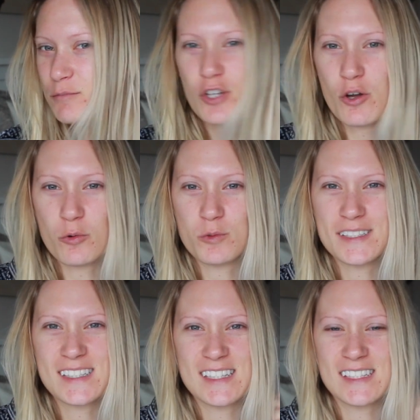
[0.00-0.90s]

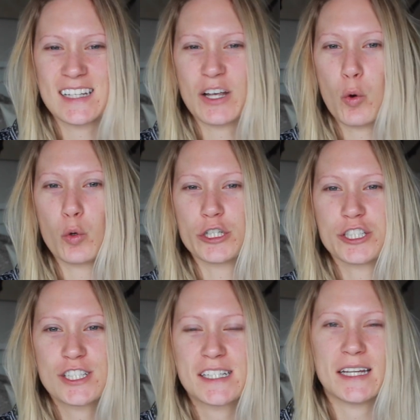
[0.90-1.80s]
tones, this like
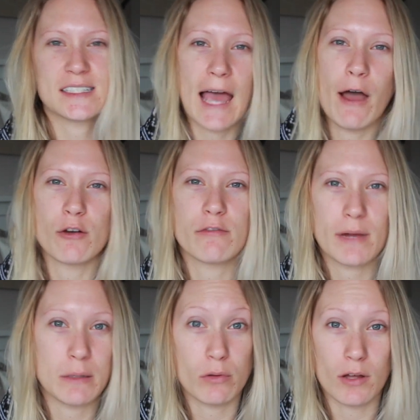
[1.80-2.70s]
orange tint out of
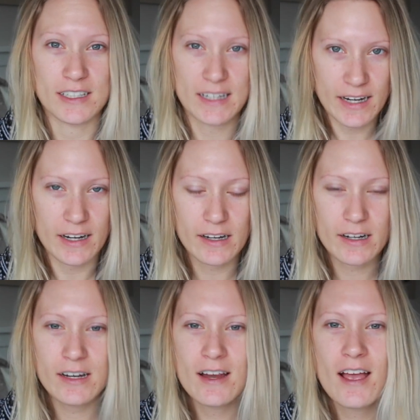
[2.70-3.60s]
my blonde
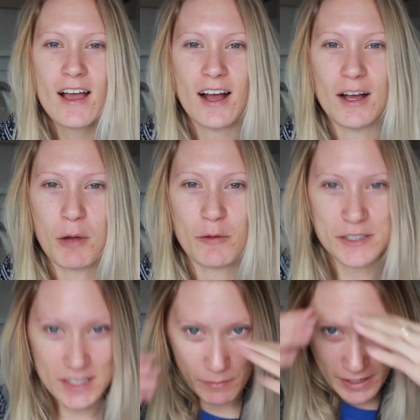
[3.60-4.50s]
hair.
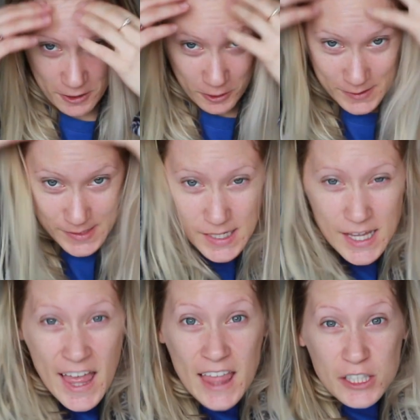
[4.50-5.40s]
Obviously my hair looks
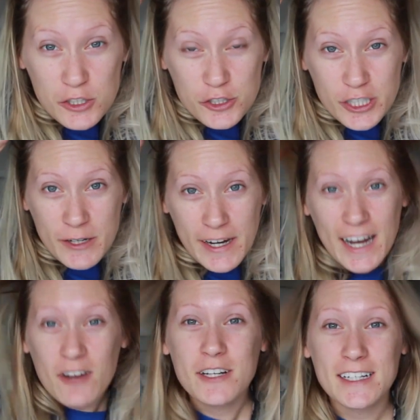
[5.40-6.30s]
a little dirty right
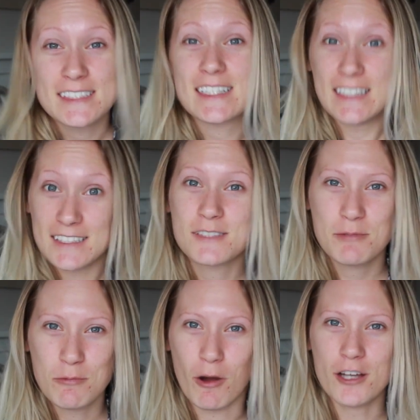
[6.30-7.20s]
now because it needs to
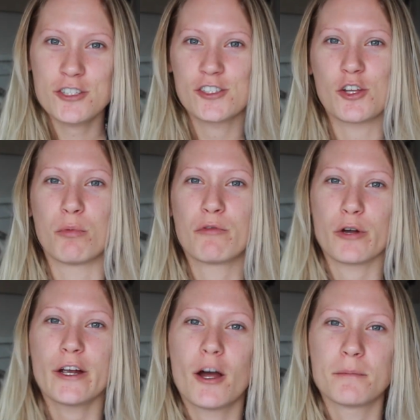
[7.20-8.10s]
be washed. So
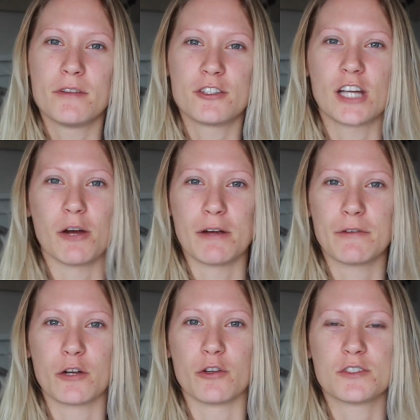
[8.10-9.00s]
before I hopped in the shower, I
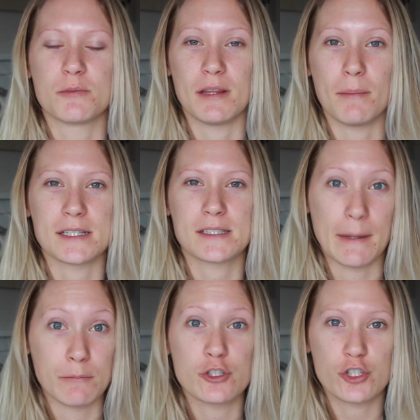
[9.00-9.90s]
figured this would be the best
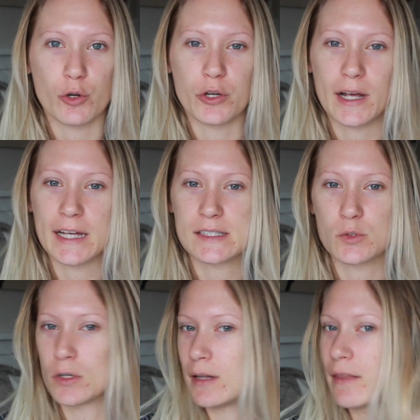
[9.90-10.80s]
time to show you guys
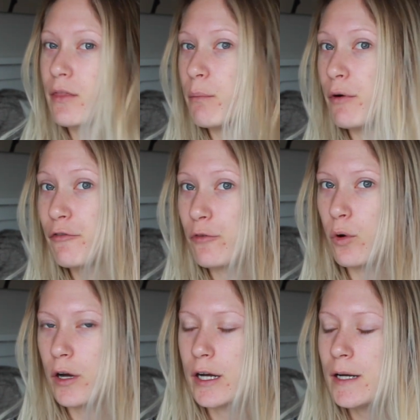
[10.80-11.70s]
sort of like the
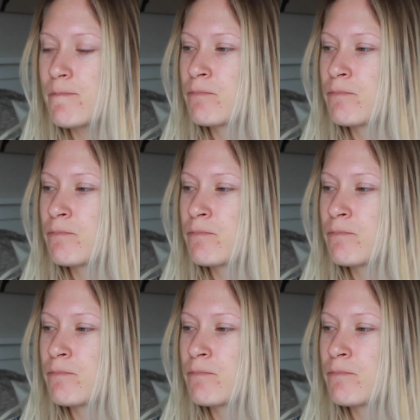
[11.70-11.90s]
before.